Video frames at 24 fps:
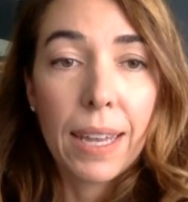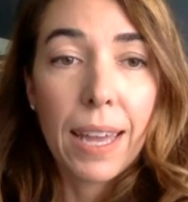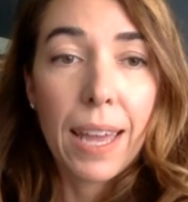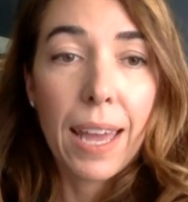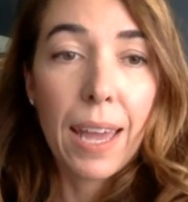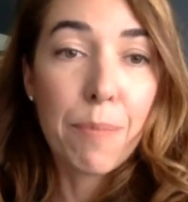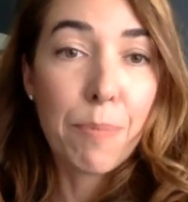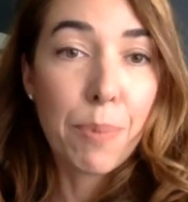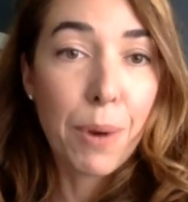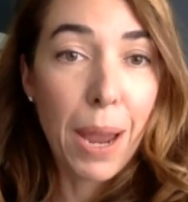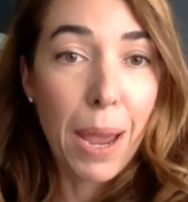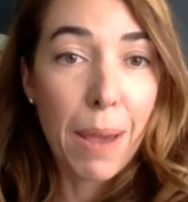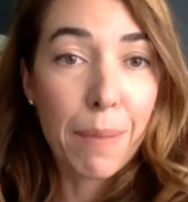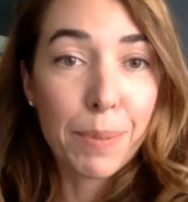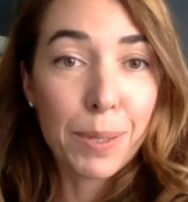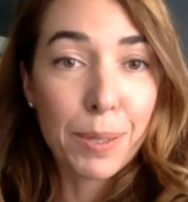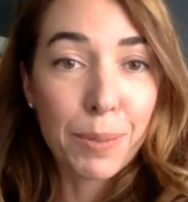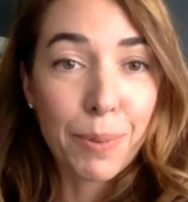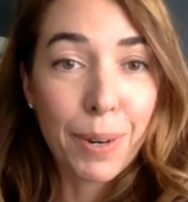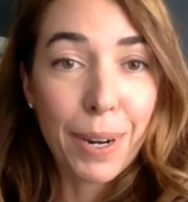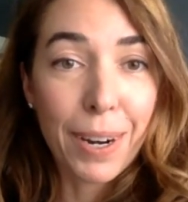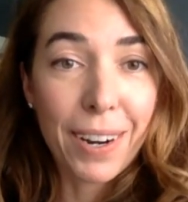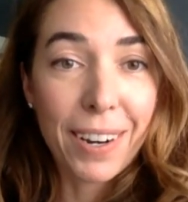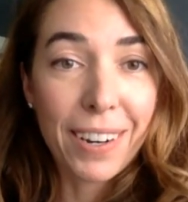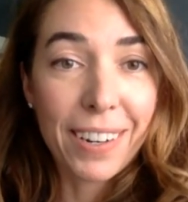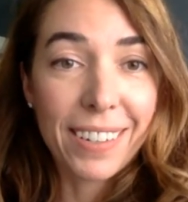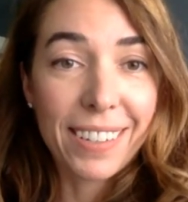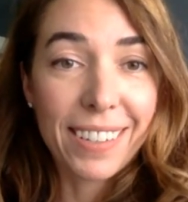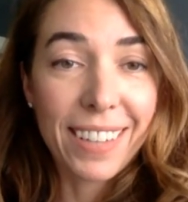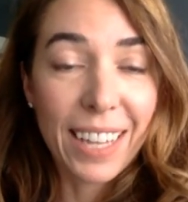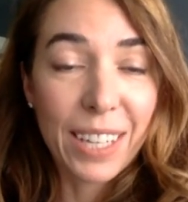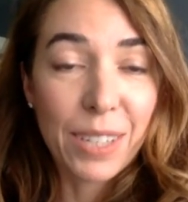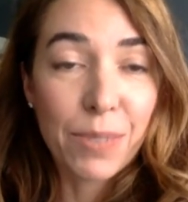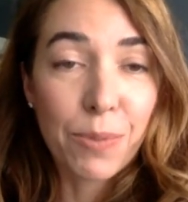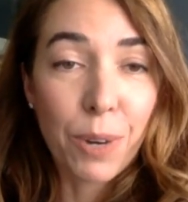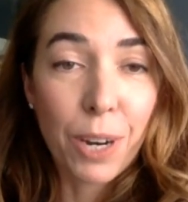and perhaps
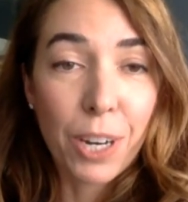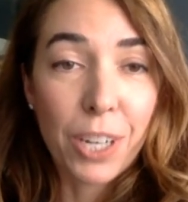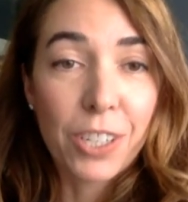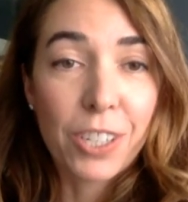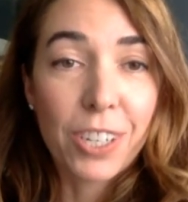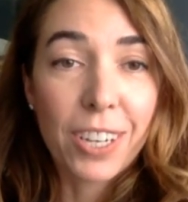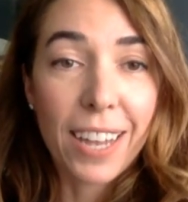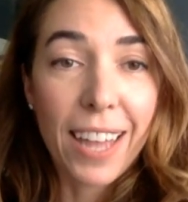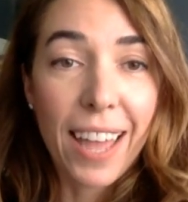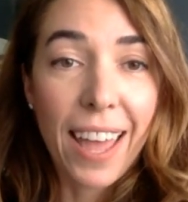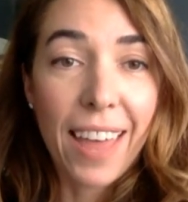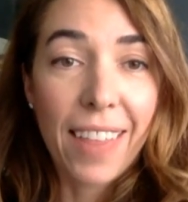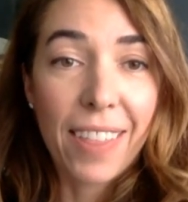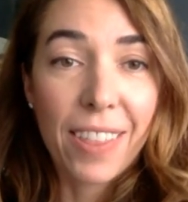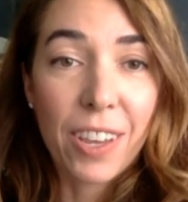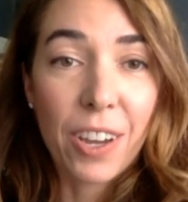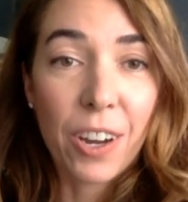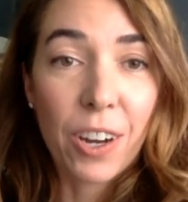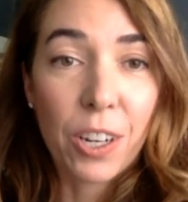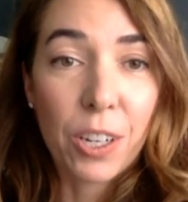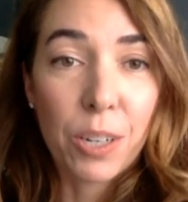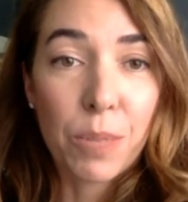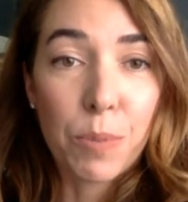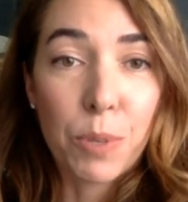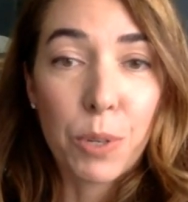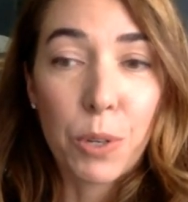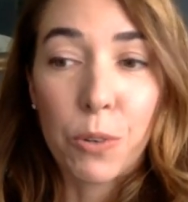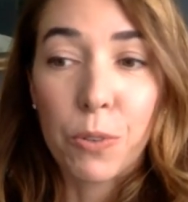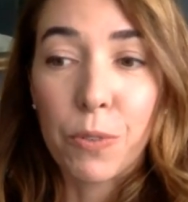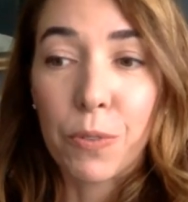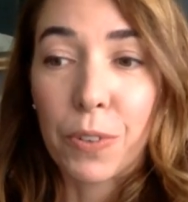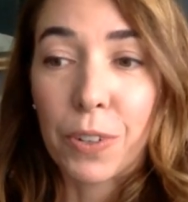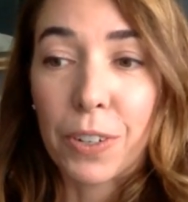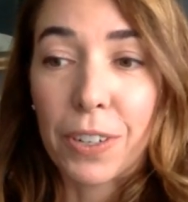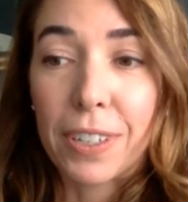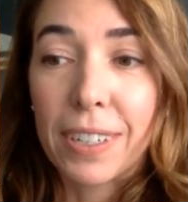that's where I should hand the argument
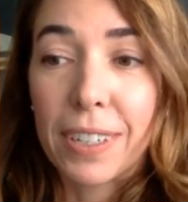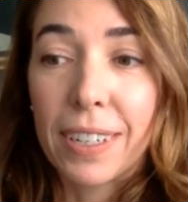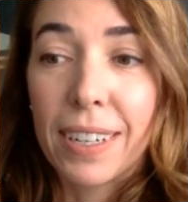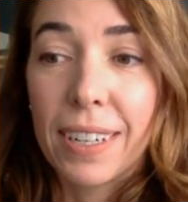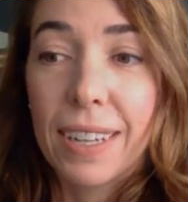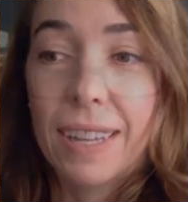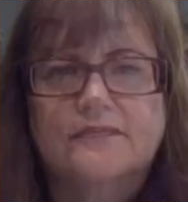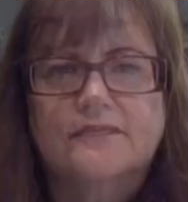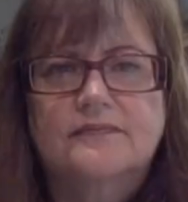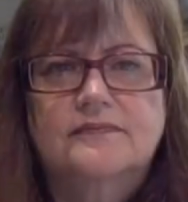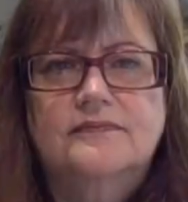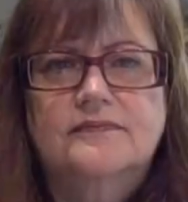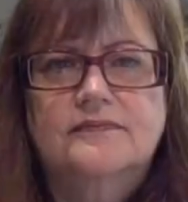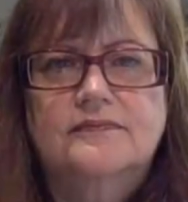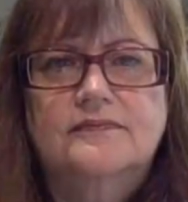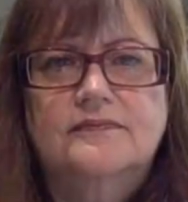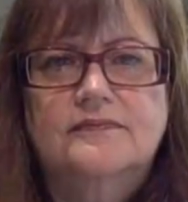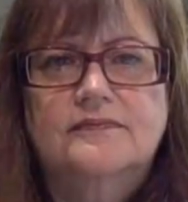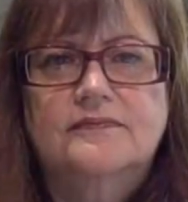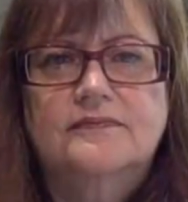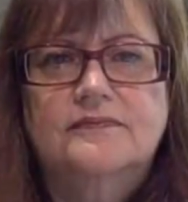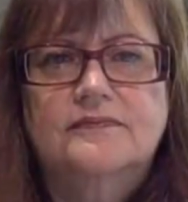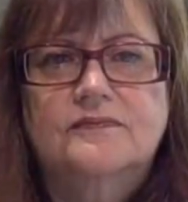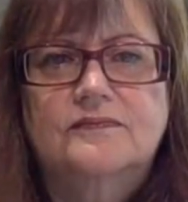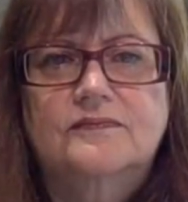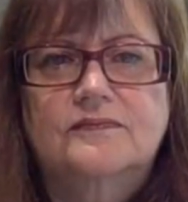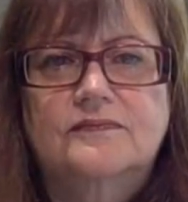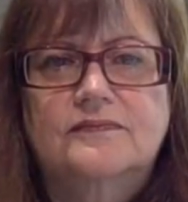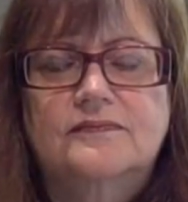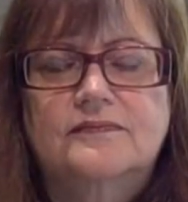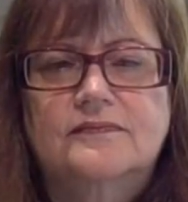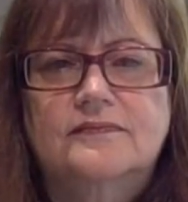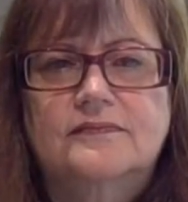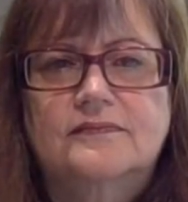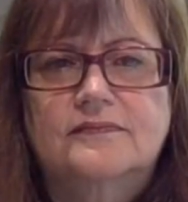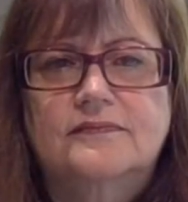over, and we can
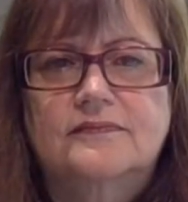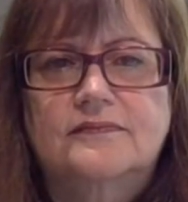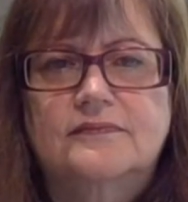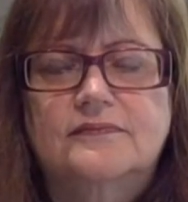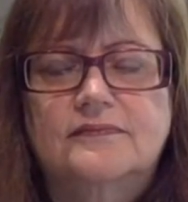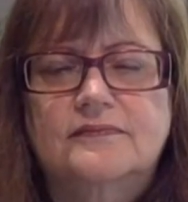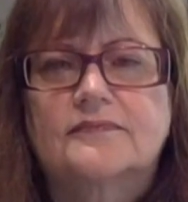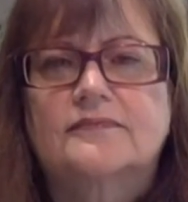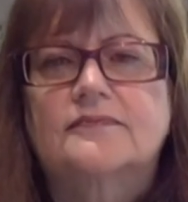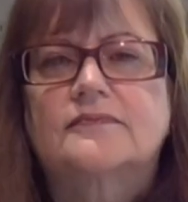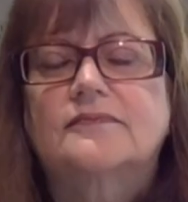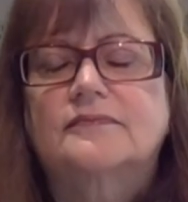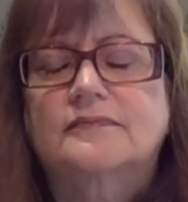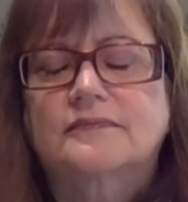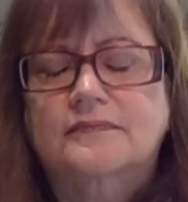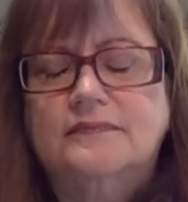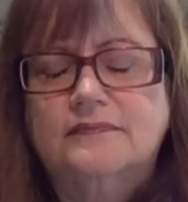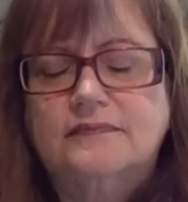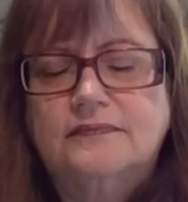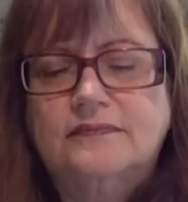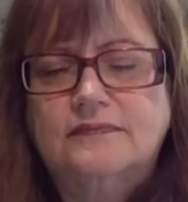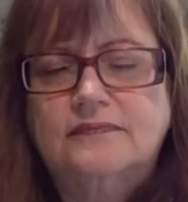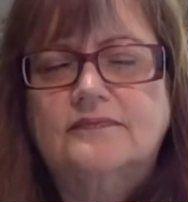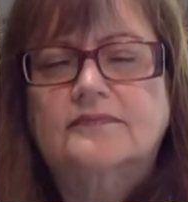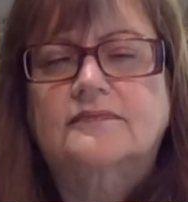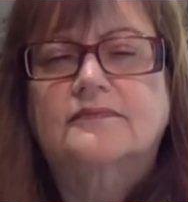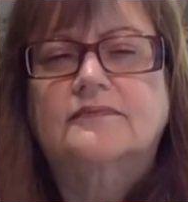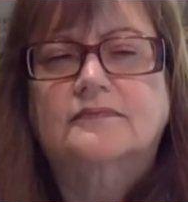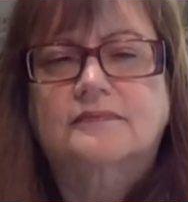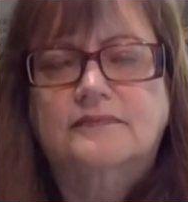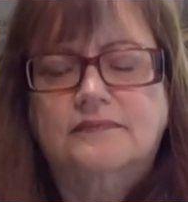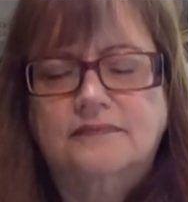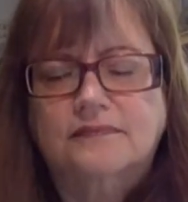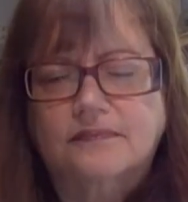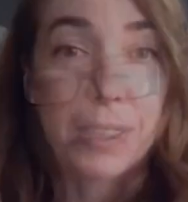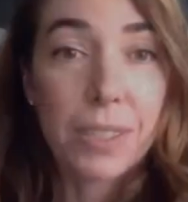talk about, you know, how that
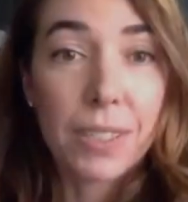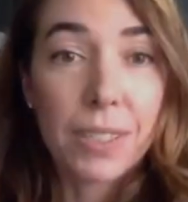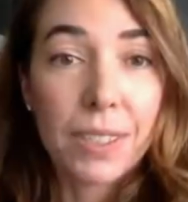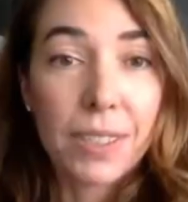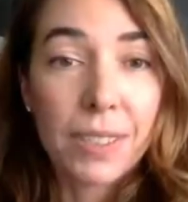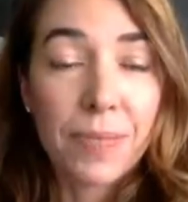works.